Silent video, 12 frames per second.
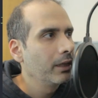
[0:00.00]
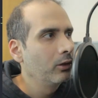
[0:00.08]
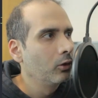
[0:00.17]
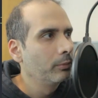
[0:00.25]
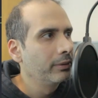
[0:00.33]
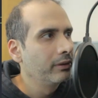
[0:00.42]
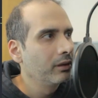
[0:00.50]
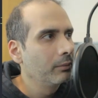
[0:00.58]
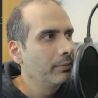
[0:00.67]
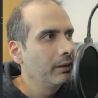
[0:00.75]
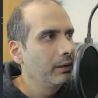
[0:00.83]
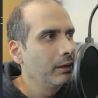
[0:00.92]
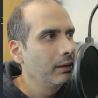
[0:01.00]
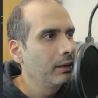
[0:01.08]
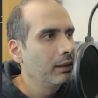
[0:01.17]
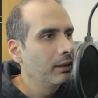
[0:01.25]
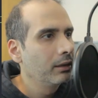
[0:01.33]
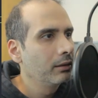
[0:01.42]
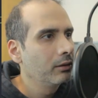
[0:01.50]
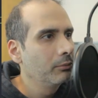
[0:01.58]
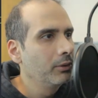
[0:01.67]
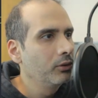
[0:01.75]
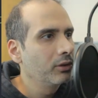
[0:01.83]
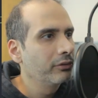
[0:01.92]
it opens up in the
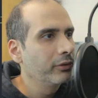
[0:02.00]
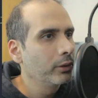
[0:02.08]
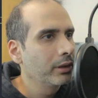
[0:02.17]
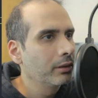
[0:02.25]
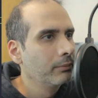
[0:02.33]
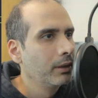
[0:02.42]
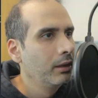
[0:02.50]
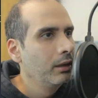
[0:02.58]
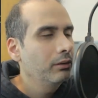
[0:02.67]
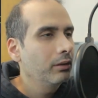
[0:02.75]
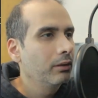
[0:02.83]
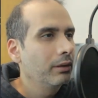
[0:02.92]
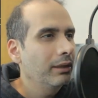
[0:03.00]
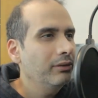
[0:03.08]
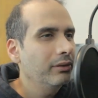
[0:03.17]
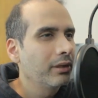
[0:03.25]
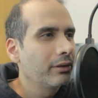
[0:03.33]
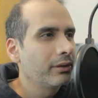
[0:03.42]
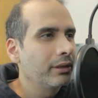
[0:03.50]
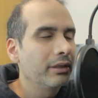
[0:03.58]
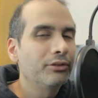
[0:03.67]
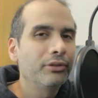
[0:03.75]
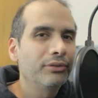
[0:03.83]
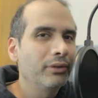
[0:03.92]
music folder. So that's another
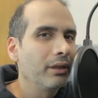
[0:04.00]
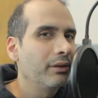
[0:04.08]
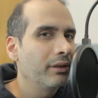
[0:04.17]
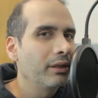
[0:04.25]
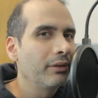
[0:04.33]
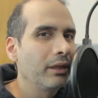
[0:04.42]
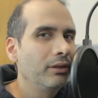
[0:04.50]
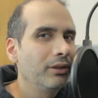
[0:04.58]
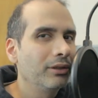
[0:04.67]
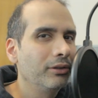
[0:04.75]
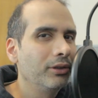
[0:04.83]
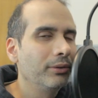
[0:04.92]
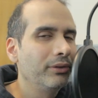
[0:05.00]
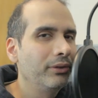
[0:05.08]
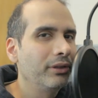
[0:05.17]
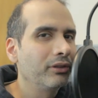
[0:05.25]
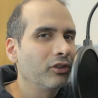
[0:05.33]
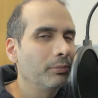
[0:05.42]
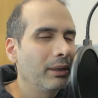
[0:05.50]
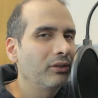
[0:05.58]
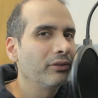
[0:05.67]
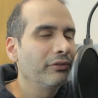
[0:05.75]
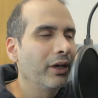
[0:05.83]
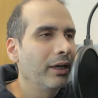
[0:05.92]
interesting thing that you can do, is you can
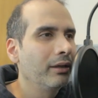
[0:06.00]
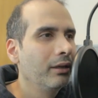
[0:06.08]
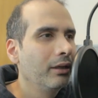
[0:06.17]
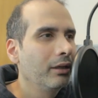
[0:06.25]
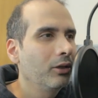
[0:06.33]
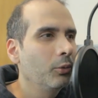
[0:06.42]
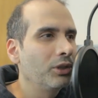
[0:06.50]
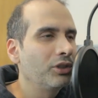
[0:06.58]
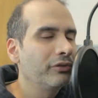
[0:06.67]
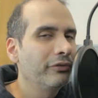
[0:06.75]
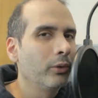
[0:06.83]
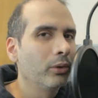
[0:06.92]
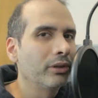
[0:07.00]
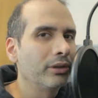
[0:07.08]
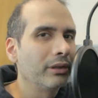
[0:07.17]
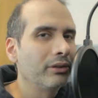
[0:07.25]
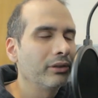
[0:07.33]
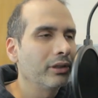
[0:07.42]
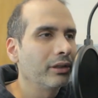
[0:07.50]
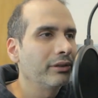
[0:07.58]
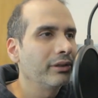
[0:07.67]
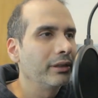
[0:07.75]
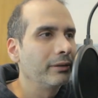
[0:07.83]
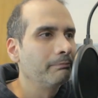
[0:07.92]
specify which folder it
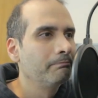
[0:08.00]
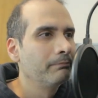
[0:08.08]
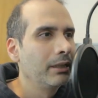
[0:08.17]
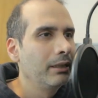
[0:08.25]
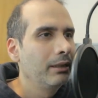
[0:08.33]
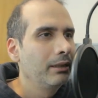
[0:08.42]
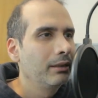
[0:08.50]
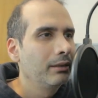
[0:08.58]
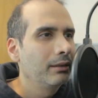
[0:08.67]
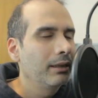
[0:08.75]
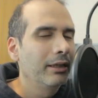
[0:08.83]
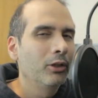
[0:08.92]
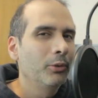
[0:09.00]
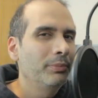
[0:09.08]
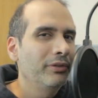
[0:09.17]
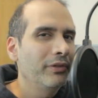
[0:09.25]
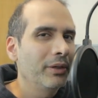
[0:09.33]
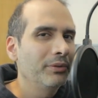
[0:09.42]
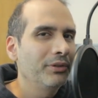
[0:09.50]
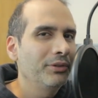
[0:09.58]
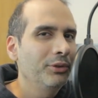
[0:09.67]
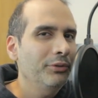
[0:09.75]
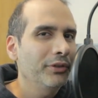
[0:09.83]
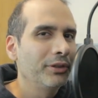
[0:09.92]
starts in. I hope you found this
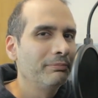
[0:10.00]
useful.